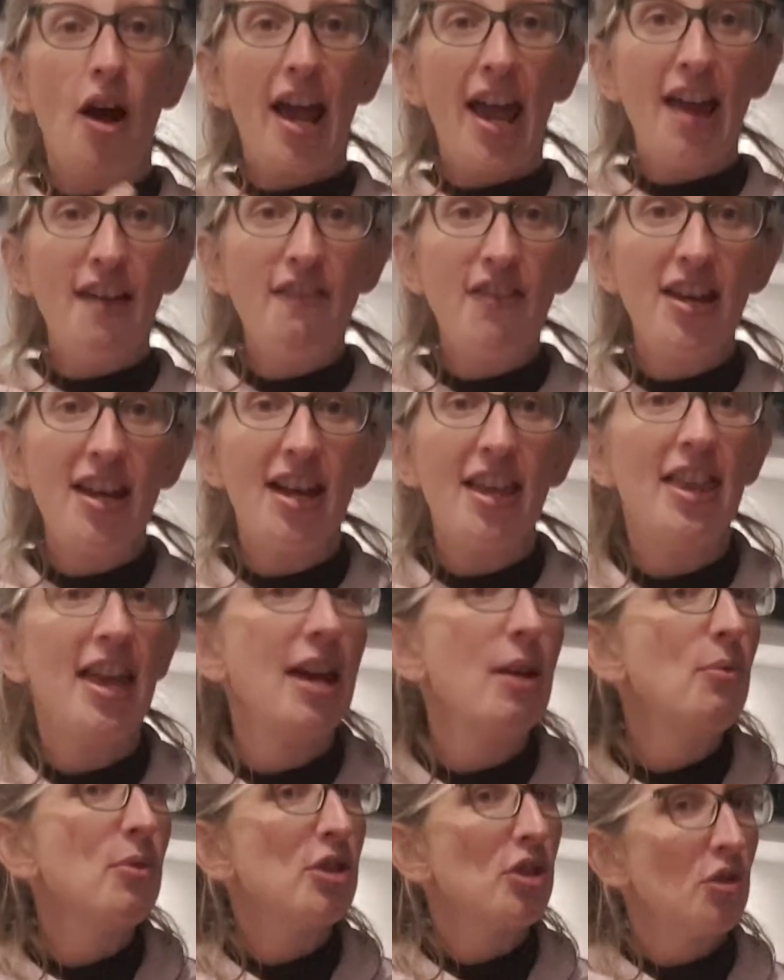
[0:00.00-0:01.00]
heavier,
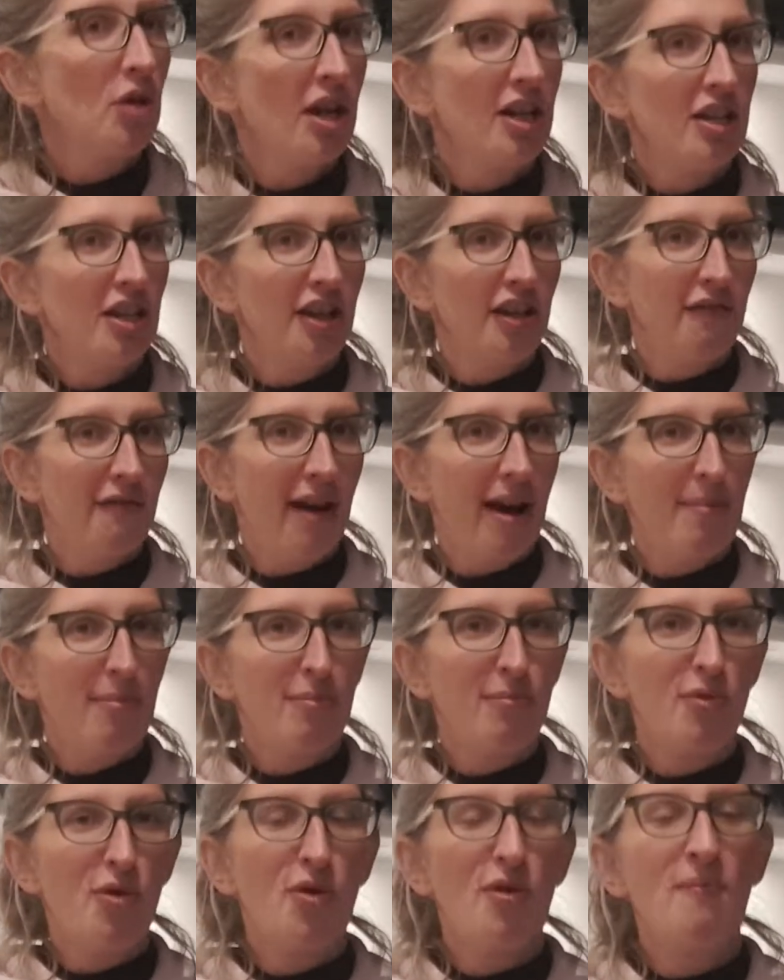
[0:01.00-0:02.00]
they were stretching the wrap
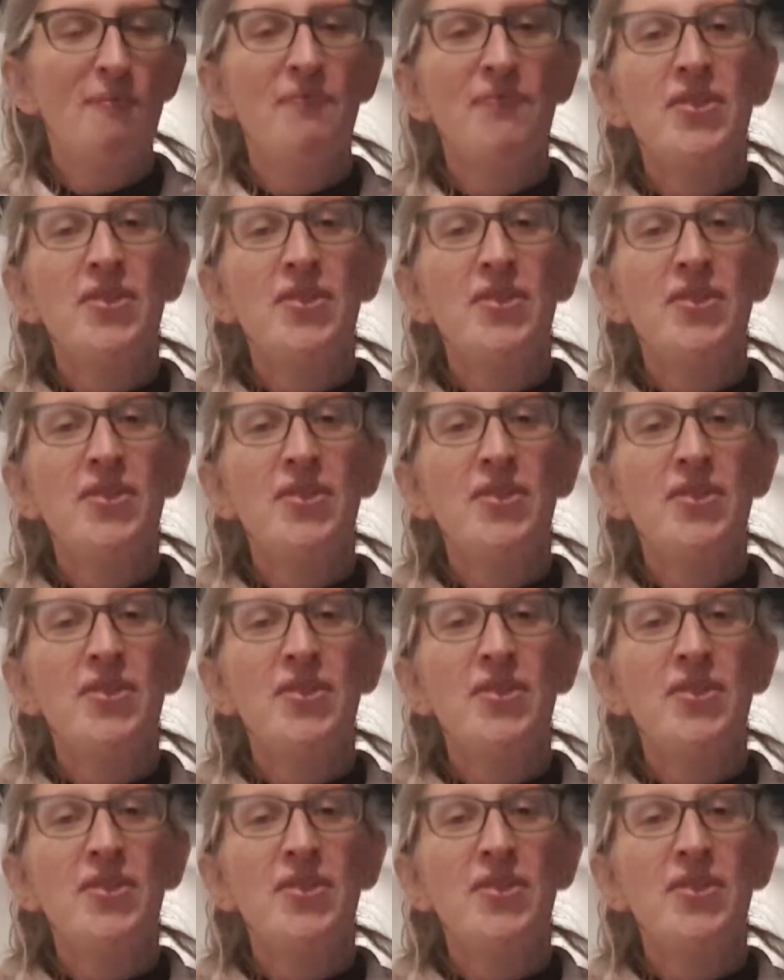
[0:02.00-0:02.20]
more.